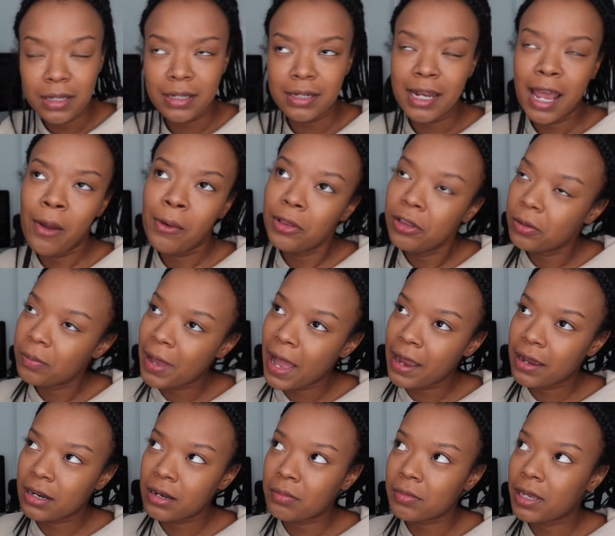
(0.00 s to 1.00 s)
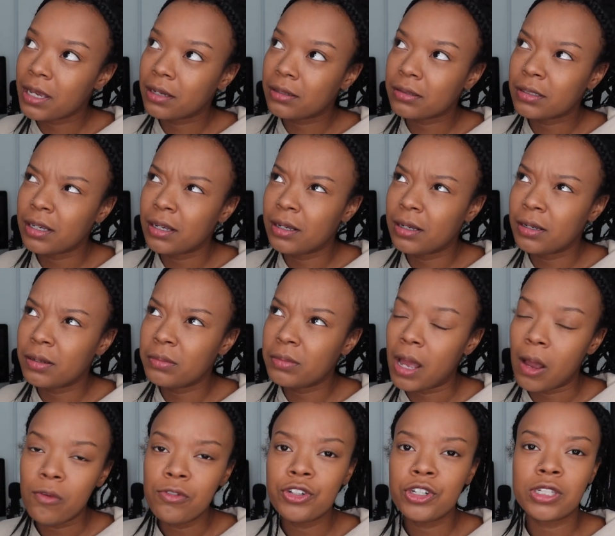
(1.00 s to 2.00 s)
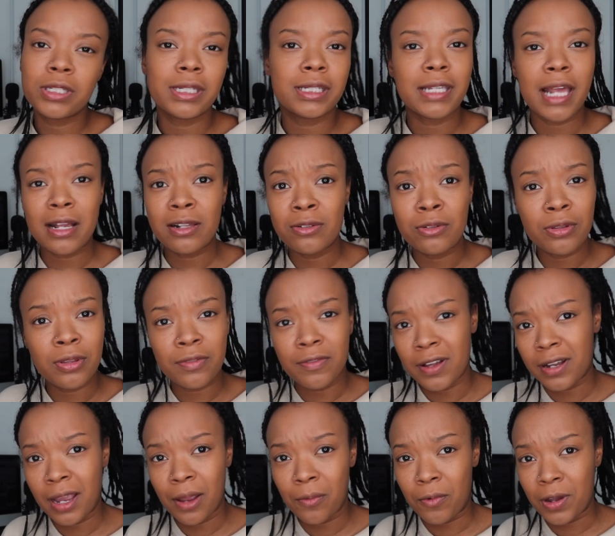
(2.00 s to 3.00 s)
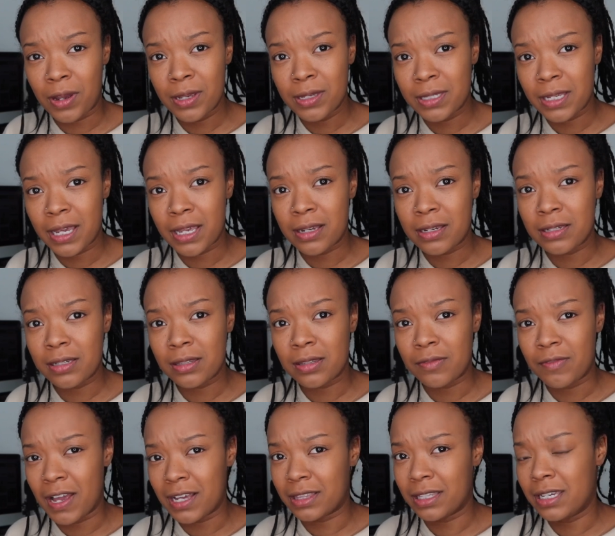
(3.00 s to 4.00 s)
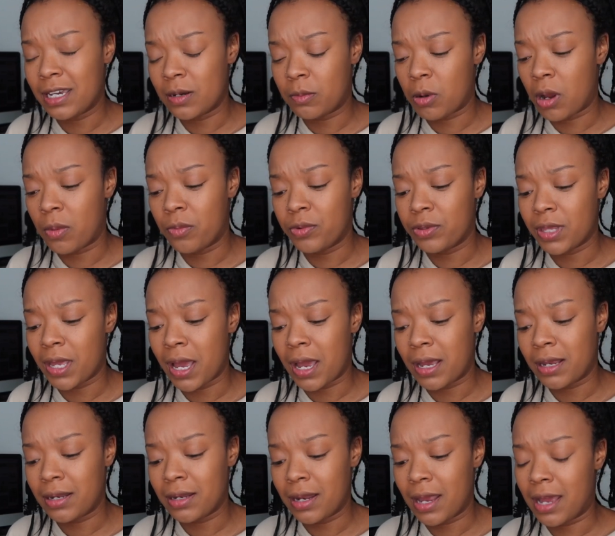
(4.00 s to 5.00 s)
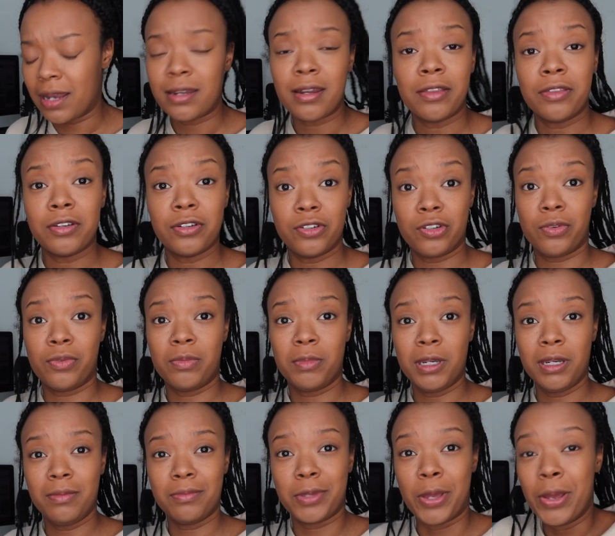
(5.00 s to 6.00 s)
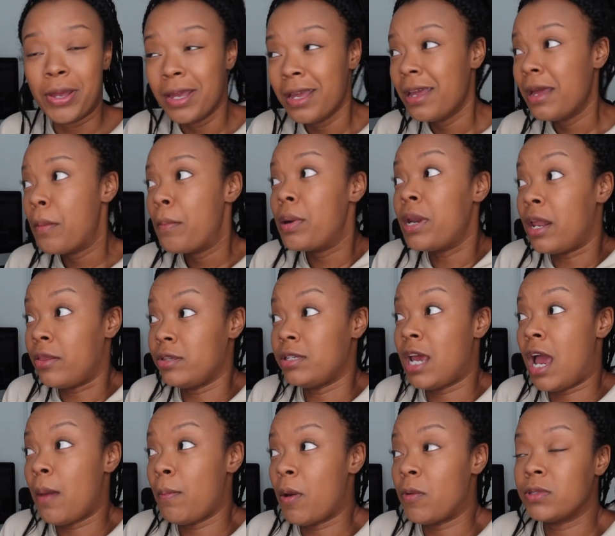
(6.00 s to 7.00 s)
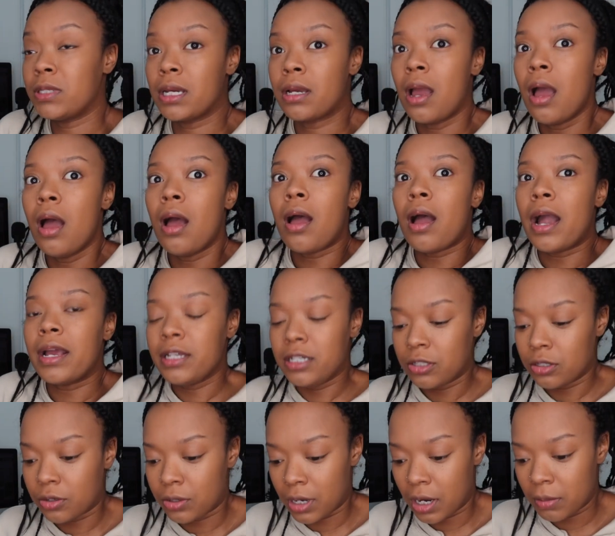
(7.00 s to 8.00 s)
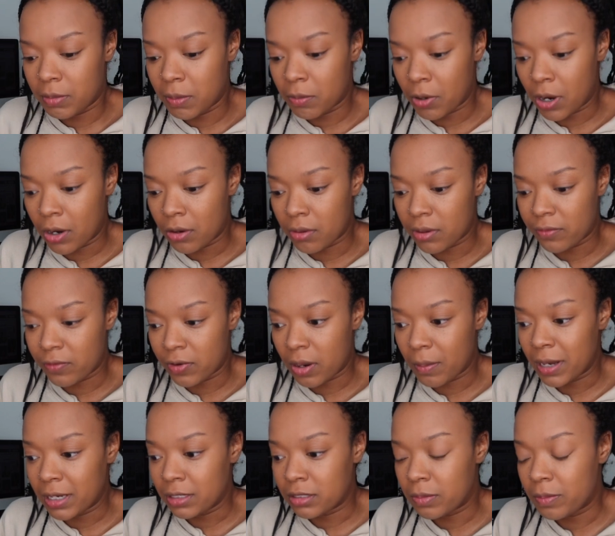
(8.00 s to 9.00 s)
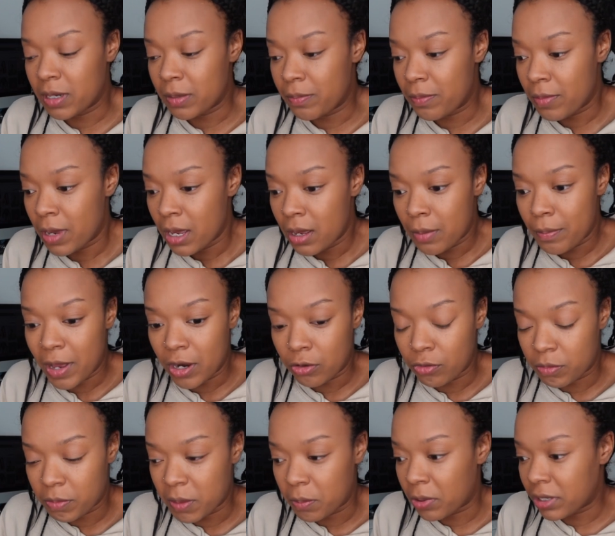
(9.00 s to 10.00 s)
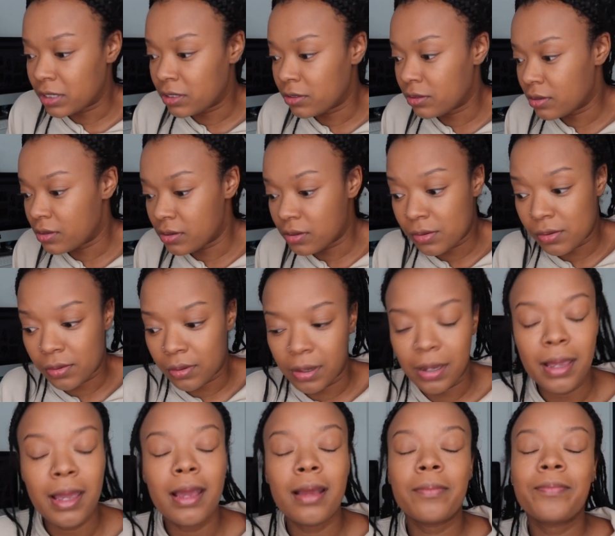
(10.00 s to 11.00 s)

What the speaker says: Now I look back and I'm like, I was just exactly who the fuck I was, and the fact that he had a problem with that had nothing to do with me. But at the time I was like, I need to learn how to be more outgoing for him. I need to be better with people. I need to do that.